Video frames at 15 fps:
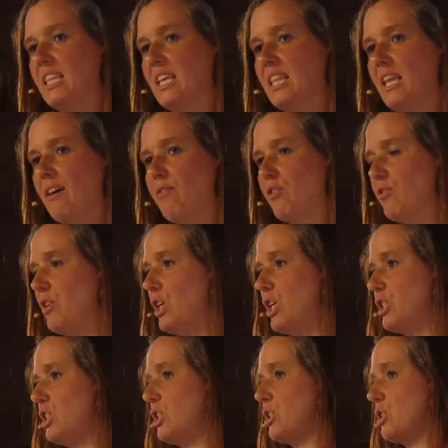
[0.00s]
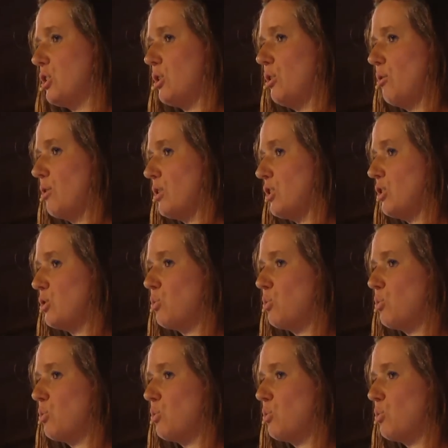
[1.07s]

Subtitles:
the level of arteriosclerosis